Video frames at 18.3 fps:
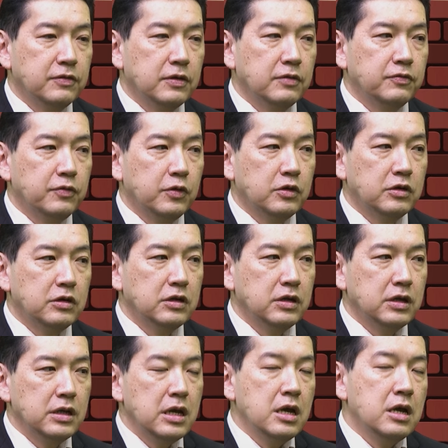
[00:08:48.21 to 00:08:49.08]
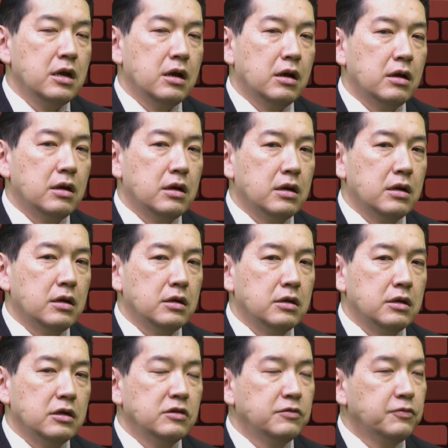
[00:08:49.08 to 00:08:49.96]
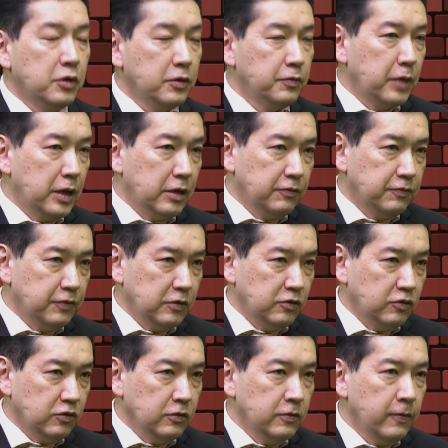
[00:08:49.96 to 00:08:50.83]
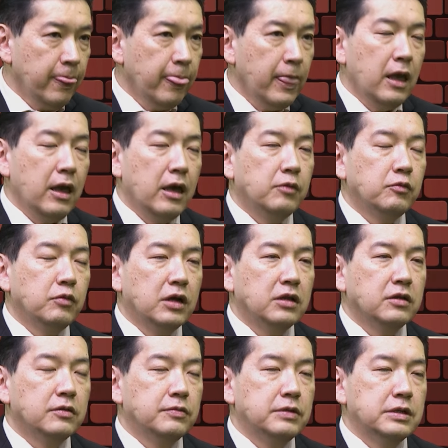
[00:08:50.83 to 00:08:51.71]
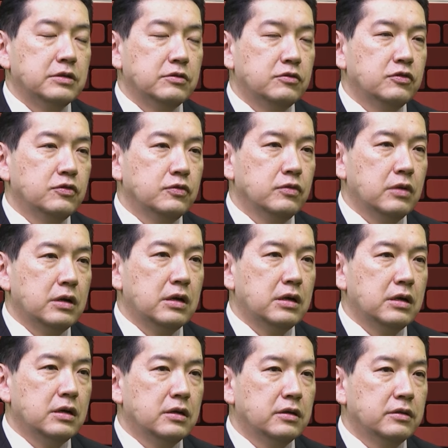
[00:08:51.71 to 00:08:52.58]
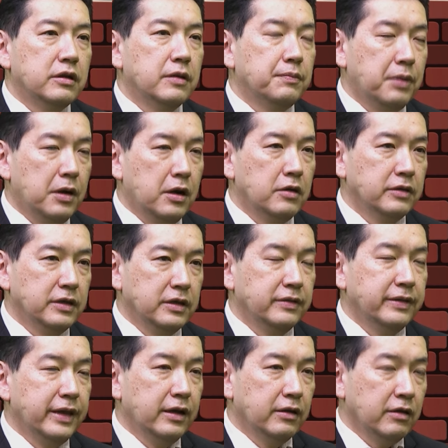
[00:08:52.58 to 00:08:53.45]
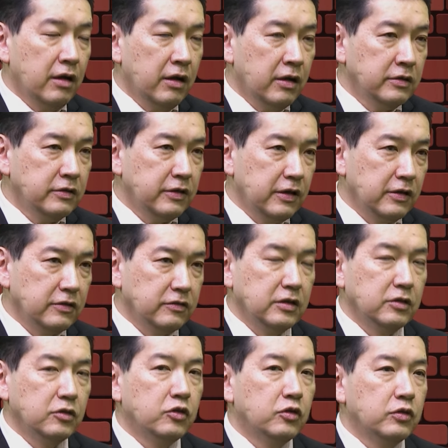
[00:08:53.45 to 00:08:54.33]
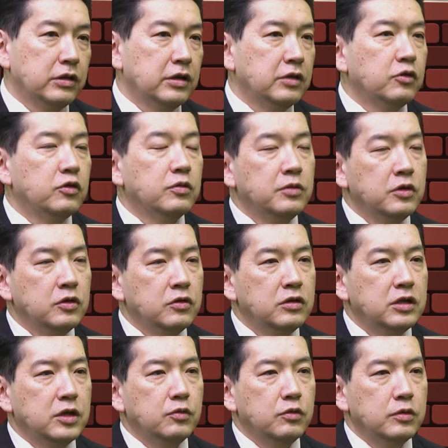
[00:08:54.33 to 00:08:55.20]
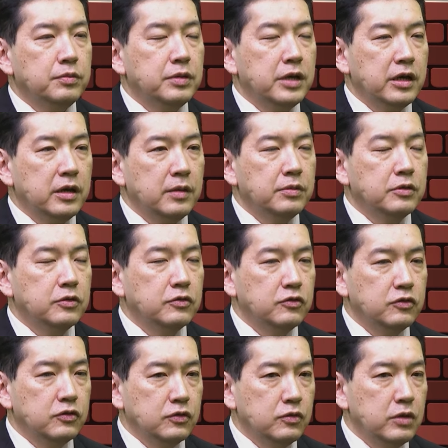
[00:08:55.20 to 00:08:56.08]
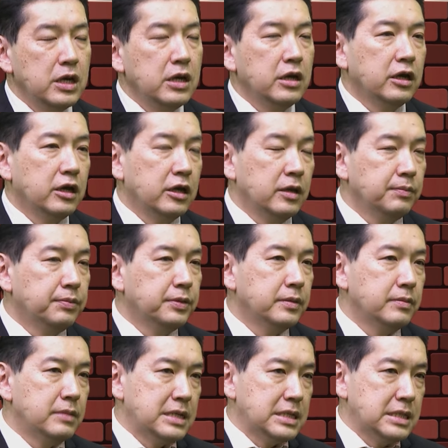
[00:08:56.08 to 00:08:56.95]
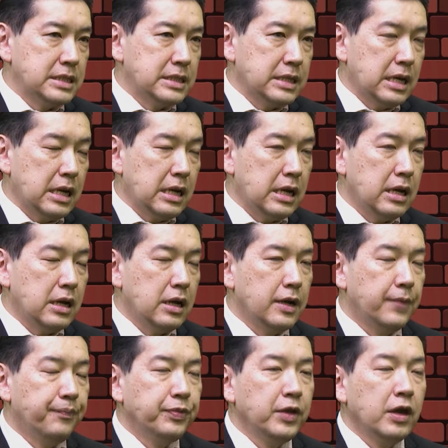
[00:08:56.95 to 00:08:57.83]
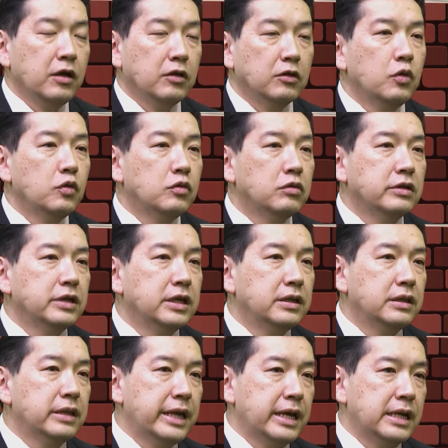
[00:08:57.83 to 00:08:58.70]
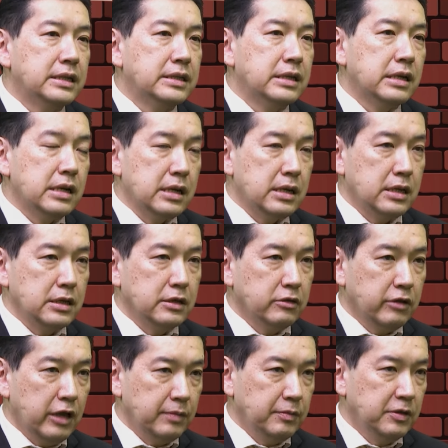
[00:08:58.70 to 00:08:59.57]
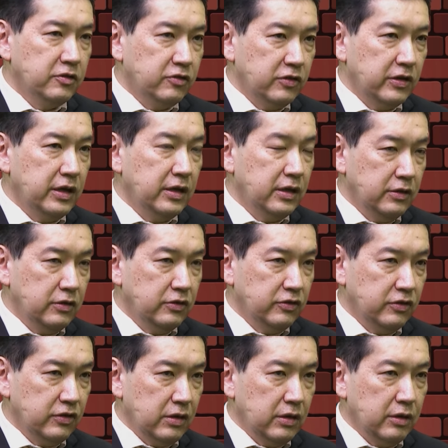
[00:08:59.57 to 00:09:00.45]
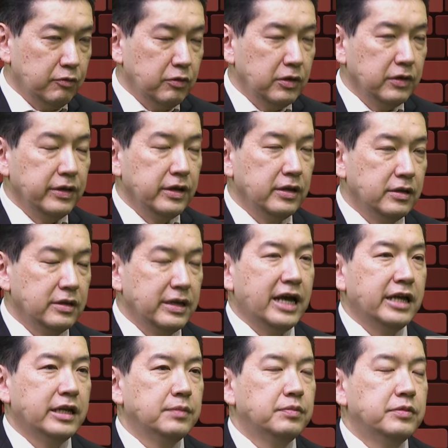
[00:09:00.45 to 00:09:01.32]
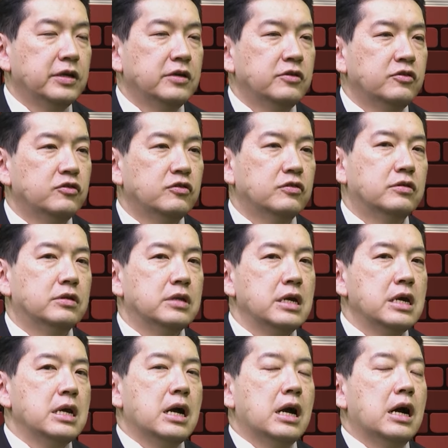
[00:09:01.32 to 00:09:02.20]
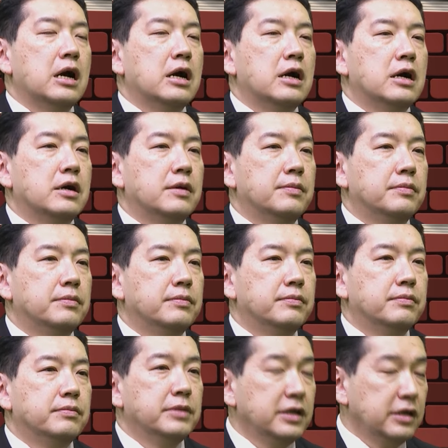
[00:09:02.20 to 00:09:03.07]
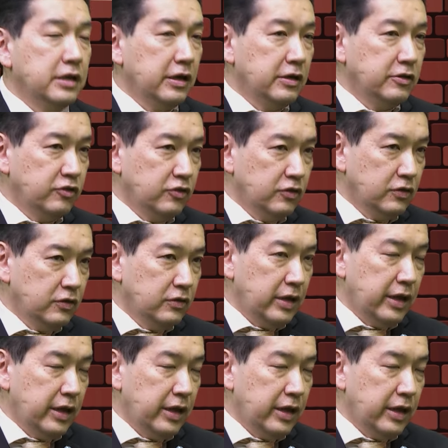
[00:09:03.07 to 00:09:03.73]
a very is very beneficial mm-hmm. and relevant to Nepal in that context, that the community would be able to implement locally led climate change related adaptation, mitigation